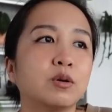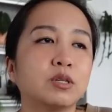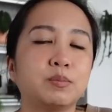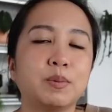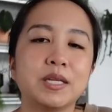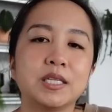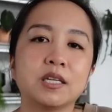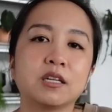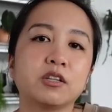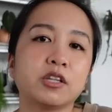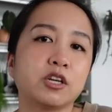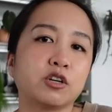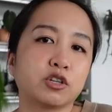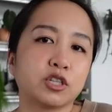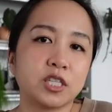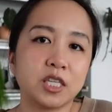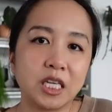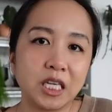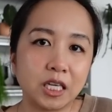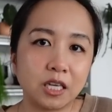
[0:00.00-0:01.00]
was basically
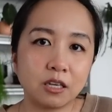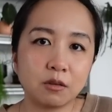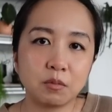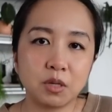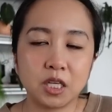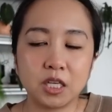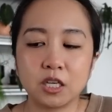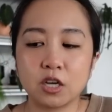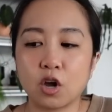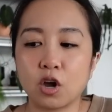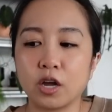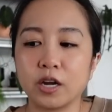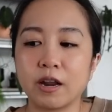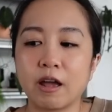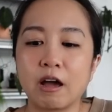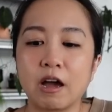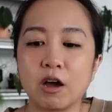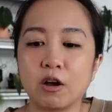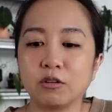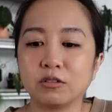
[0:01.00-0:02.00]
critiquing me on
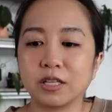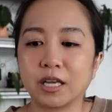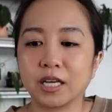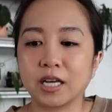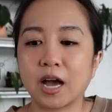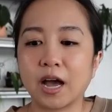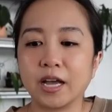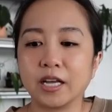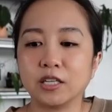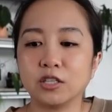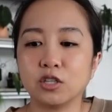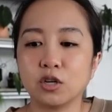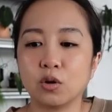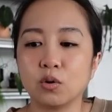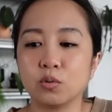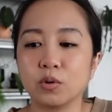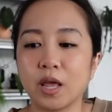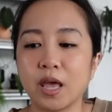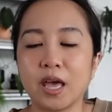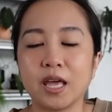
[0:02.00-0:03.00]
how like I
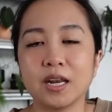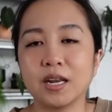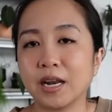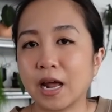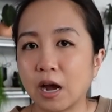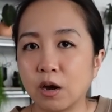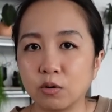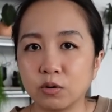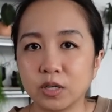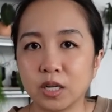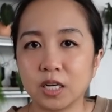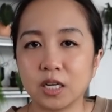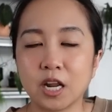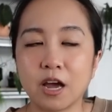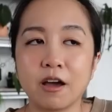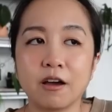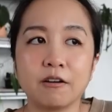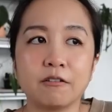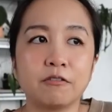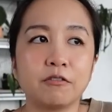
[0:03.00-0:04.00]
don't edit out
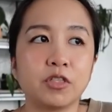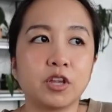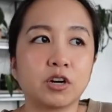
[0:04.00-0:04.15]
enough.